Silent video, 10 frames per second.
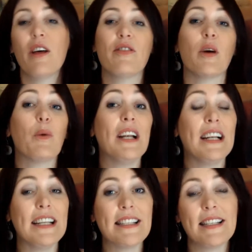that we're
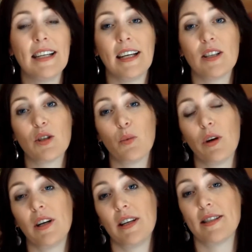listening to
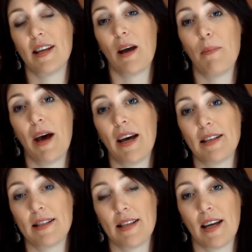what it is that our
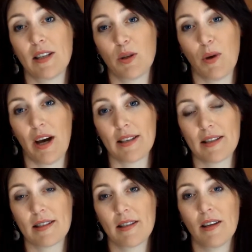partner's saying to
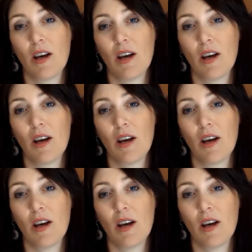us.